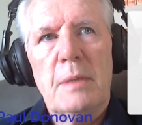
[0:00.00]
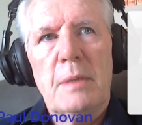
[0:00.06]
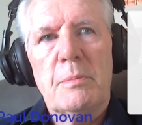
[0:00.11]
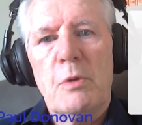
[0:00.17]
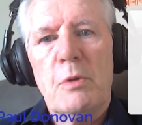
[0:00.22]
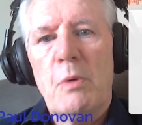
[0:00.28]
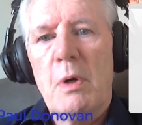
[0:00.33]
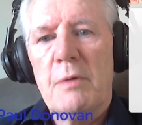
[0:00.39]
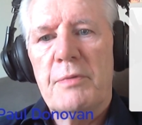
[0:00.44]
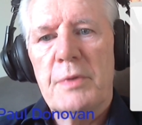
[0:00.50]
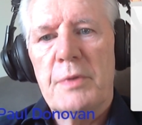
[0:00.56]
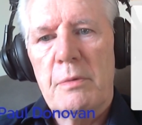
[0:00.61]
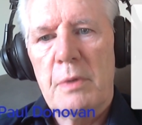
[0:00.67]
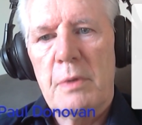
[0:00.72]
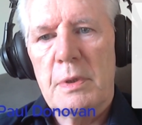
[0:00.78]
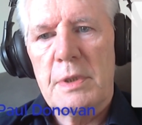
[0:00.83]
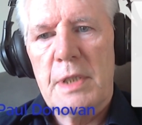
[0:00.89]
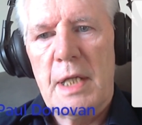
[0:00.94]
go off on the
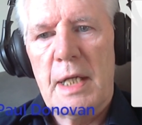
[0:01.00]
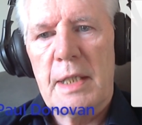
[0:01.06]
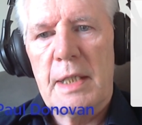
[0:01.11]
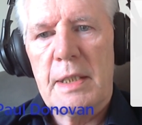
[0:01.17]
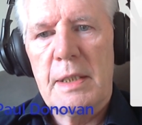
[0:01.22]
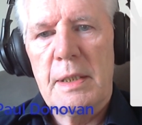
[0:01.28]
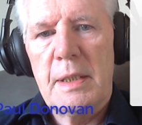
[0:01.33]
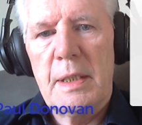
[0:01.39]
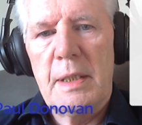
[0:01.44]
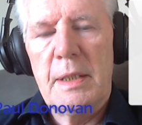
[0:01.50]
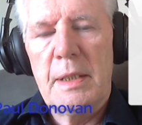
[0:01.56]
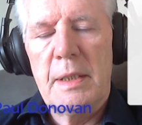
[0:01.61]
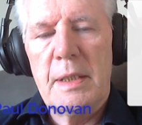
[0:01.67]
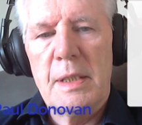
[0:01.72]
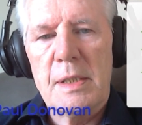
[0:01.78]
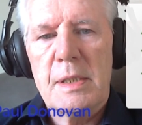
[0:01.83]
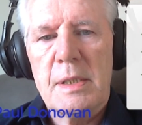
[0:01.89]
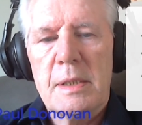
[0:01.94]
wrong tack in
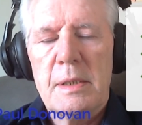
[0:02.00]
this